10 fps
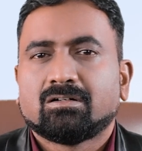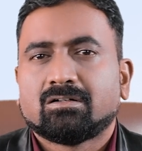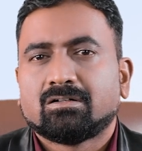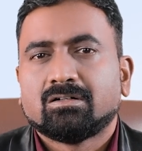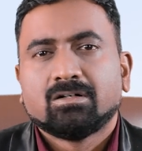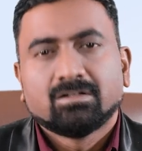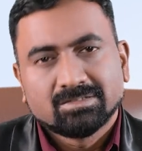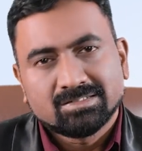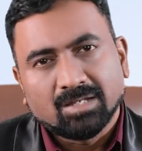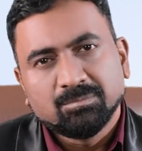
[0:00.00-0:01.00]
a
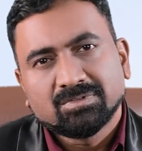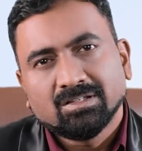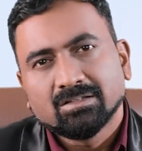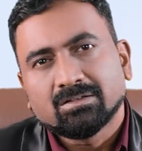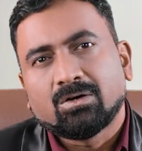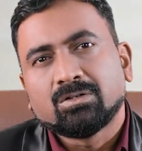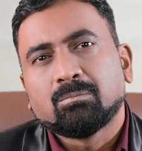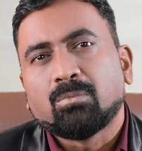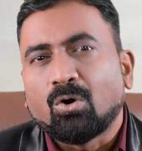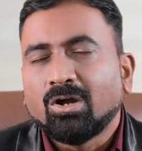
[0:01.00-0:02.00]
stem cell on a
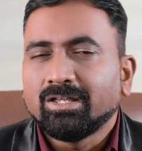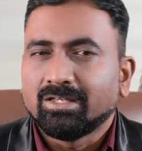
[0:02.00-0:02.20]
bald